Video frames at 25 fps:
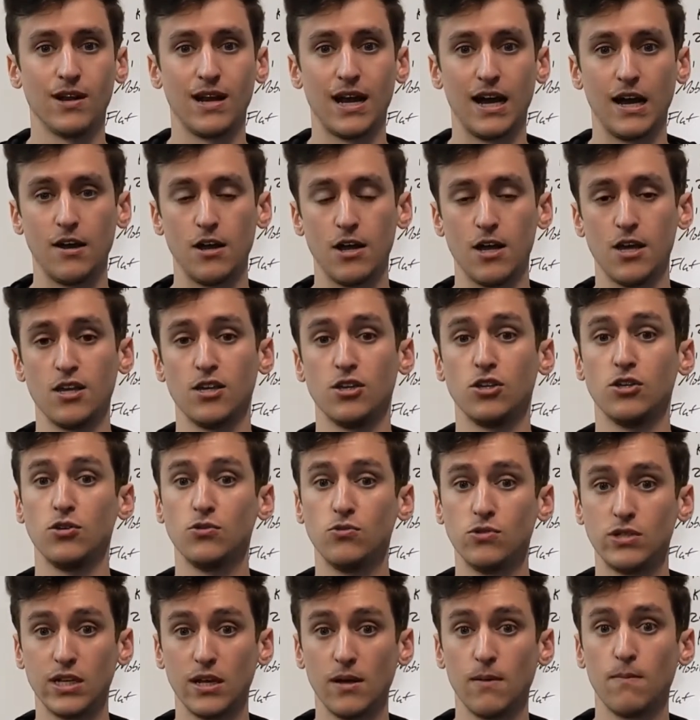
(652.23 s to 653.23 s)
I
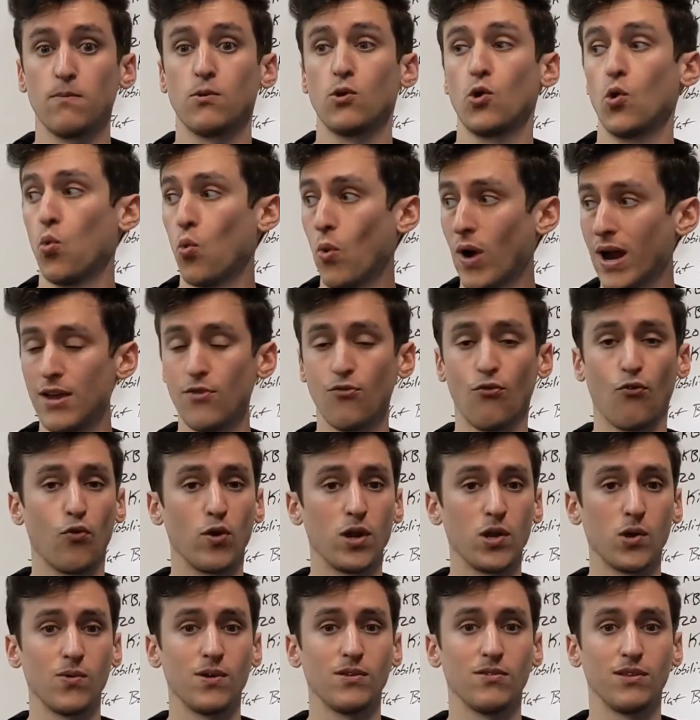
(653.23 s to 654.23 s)
use it quite
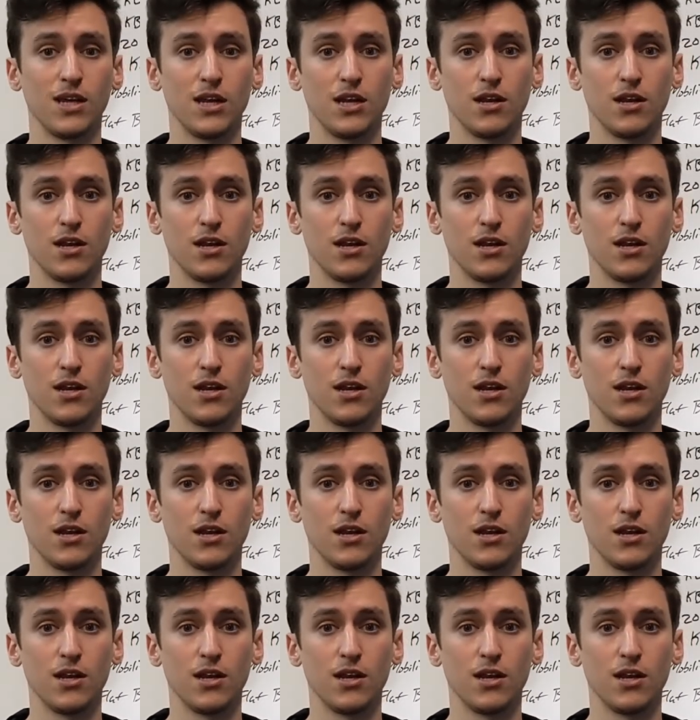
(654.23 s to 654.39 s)
frequently